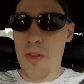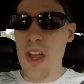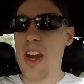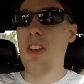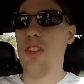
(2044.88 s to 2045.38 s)

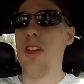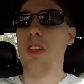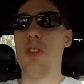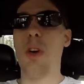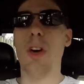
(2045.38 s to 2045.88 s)
Wiener
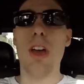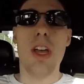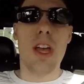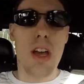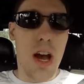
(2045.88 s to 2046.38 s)
Schnitzel
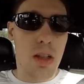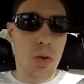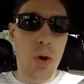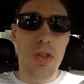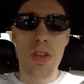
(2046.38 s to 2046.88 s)
uh,
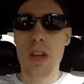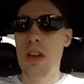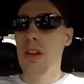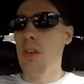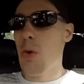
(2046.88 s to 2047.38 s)
towards the
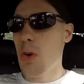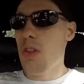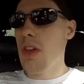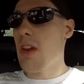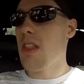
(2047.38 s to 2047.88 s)
end
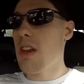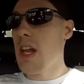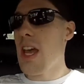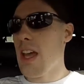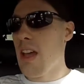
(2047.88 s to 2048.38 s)
towards the end of the
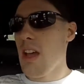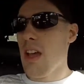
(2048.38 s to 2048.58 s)
day,